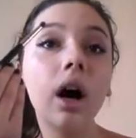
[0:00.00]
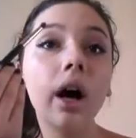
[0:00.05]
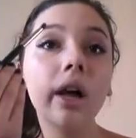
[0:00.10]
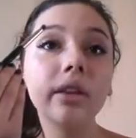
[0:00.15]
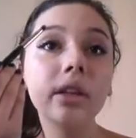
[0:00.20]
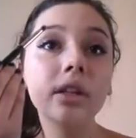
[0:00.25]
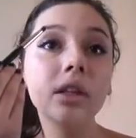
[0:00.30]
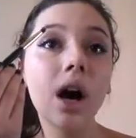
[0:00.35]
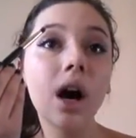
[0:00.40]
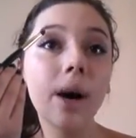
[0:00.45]

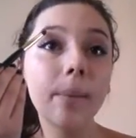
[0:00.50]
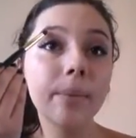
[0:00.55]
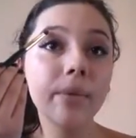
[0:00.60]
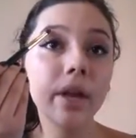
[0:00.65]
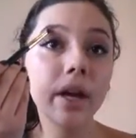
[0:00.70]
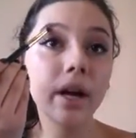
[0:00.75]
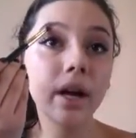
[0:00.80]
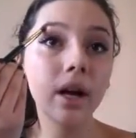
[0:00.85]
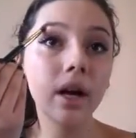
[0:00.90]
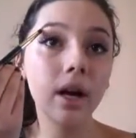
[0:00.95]
at the top
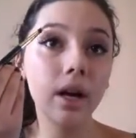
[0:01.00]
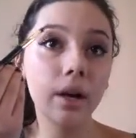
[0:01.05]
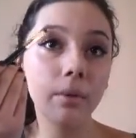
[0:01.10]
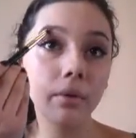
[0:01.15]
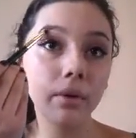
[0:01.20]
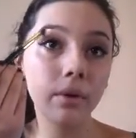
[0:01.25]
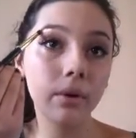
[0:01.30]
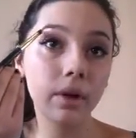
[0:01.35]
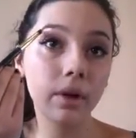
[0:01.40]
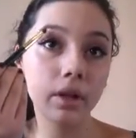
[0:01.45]
there, and
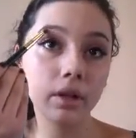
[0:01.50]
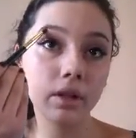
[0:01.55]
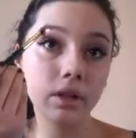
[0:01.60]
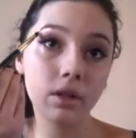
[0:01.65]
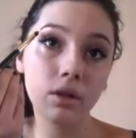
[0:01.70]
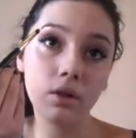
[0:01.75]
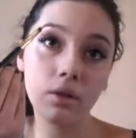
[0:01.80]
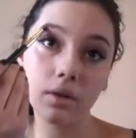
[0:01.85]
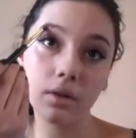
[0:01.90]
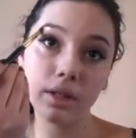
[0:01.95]
I'm going
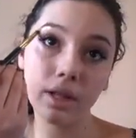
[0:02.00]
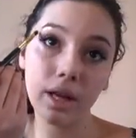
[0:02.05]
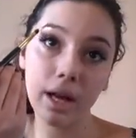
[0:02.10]
to use